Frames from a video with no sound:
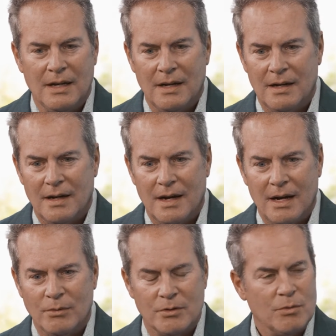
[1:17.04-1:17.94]

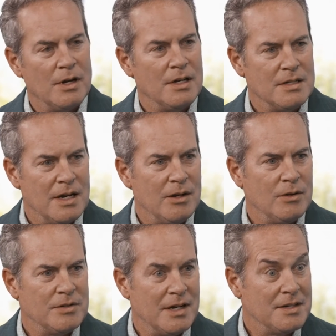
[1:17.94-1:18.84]
I was running
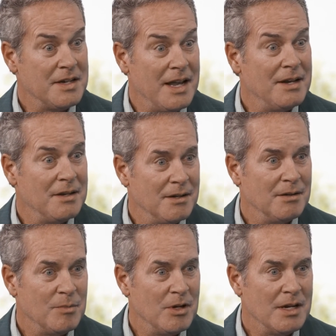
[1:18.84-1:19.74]
sales at Ascend
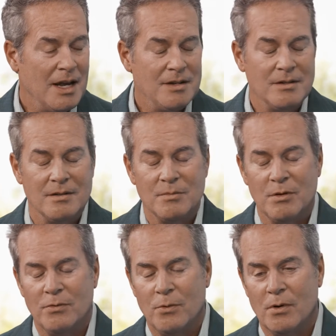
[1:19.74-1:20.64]
Communications
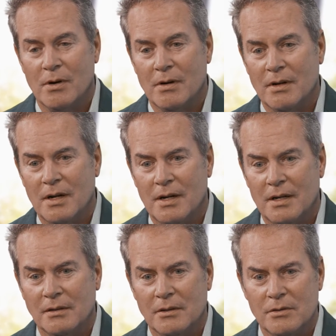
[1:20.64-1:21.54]
before
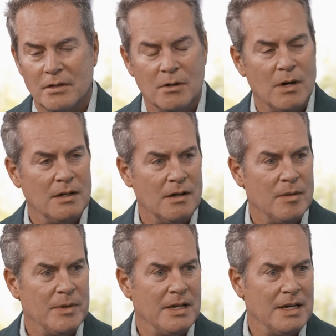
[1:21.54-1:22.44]
Lucent acquired the
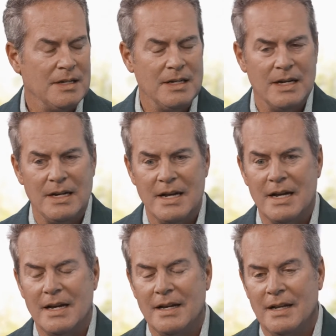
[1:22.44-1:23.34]
company in
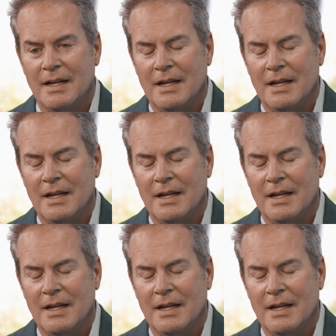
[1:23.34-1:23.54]
1999.